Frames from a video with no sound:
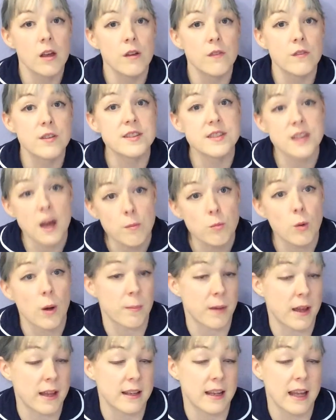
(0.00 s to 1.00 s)
For some
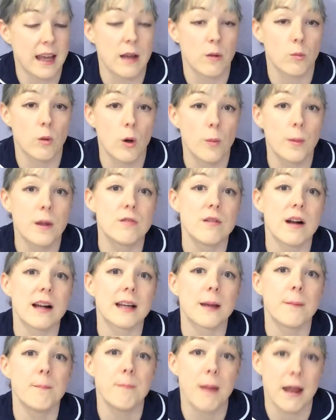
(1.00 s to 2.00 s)
women, it will be
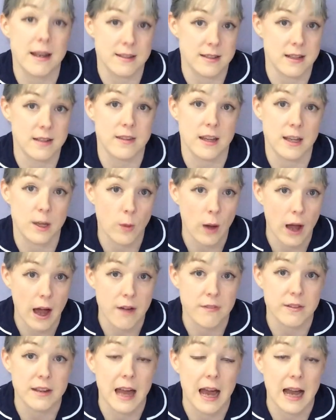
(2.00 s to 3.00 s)
recommended that you
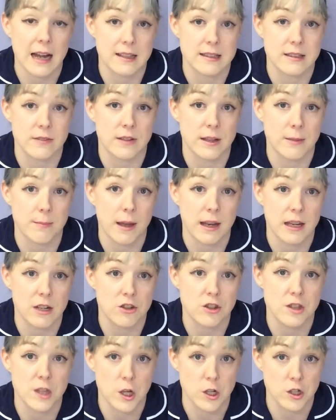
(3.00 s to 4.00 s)
have an actively
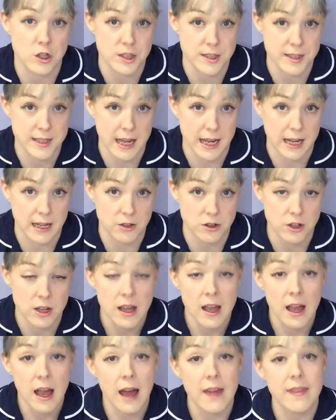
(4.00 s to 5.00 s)
managed third stage,
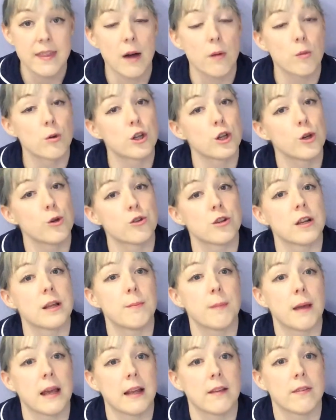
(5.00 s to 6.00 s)
and that will usually
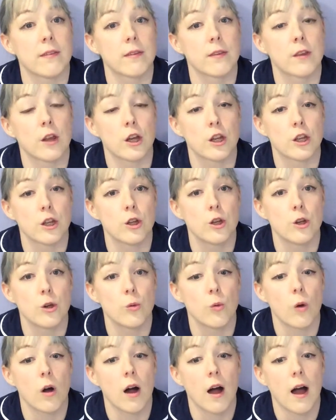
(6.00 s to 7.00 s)
mean that
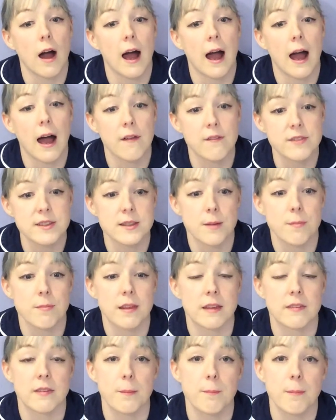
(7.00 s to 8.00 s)
you have
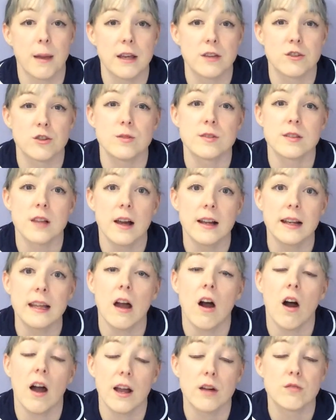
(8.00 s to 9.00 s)
something that makes you slightly
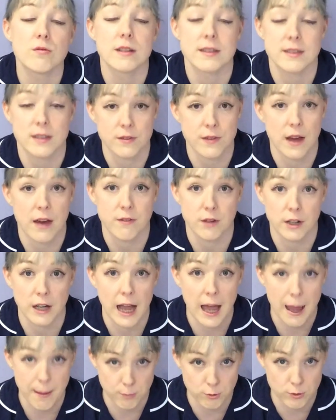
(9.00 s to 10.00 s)
higher risk of having a
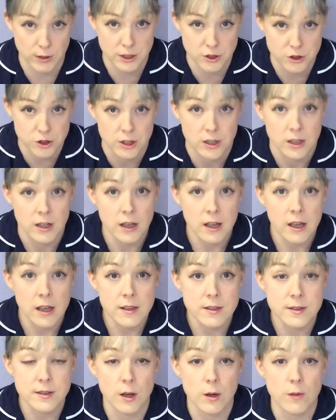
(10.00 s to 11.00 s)
hemorrhage.
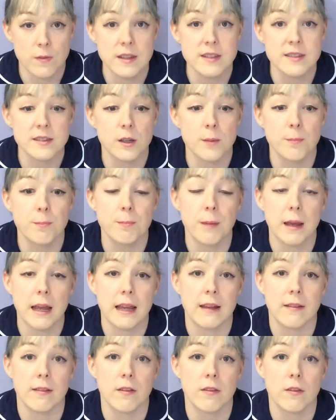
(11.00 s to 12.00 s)
So this could
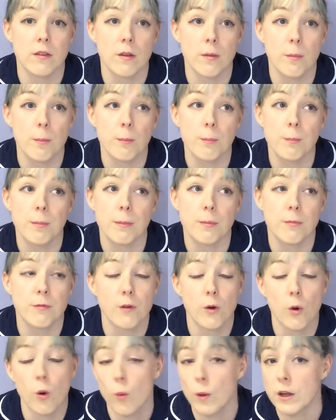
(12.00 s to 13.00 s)
mean
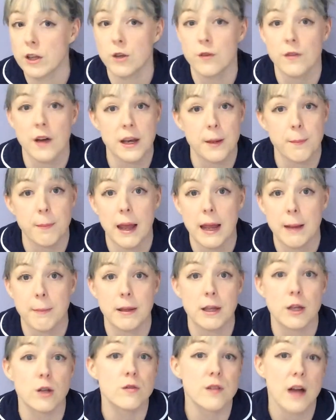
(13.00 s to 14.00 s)
before, when you've had a
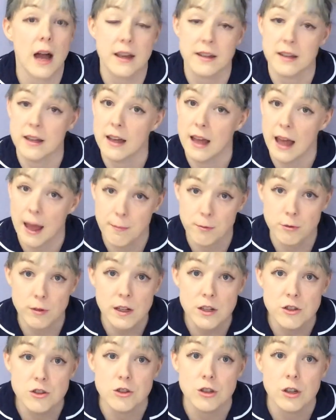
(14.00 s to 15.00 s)
baby, you've had a
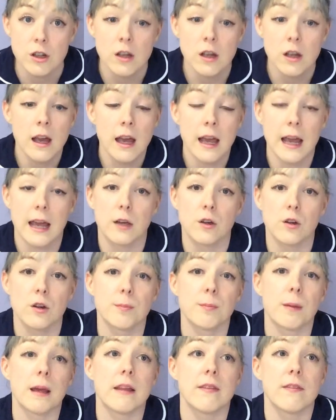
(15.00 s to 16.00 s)
hemorrhage. It
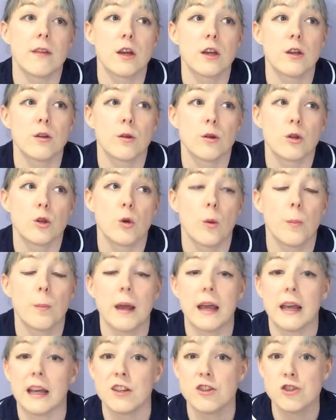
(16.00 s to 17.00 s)
could mean that you're
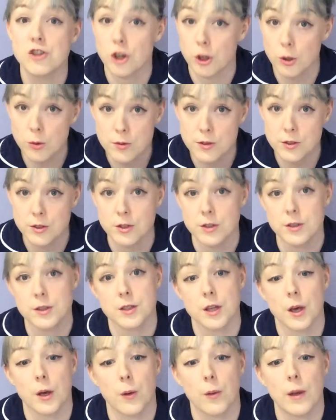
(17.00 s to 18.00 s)
being induced.
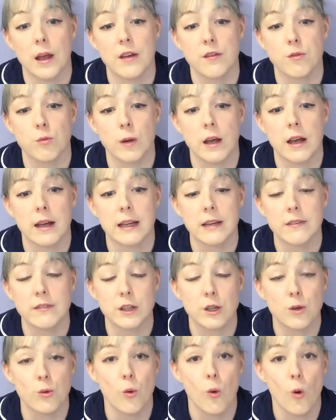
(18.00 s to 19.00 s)
So if we are
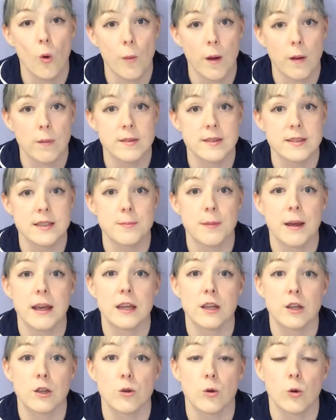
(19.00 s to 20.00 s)
giving you hormones to
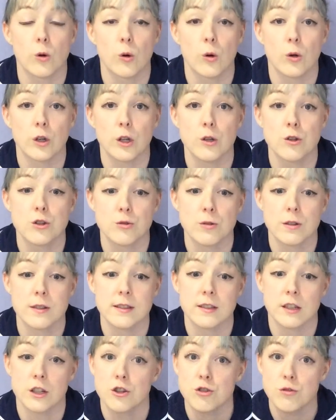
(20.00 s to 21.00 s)
make your
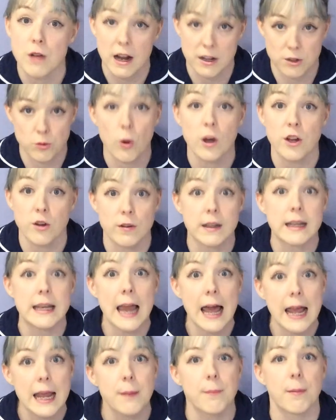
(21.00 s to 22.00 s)
uterus contract while you're in
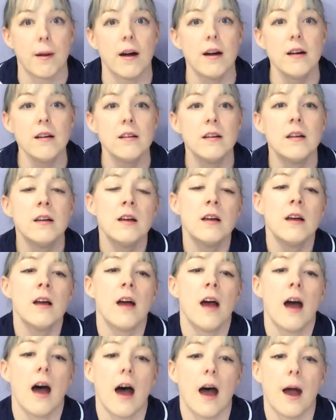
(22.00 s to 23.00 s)
labour,
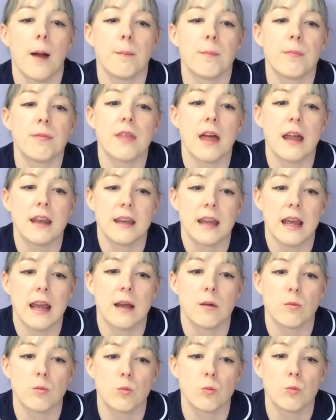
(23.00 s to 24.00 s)
then
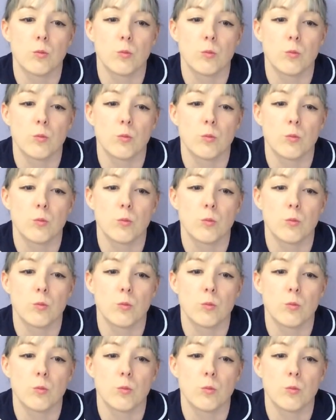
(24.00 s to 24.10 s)
it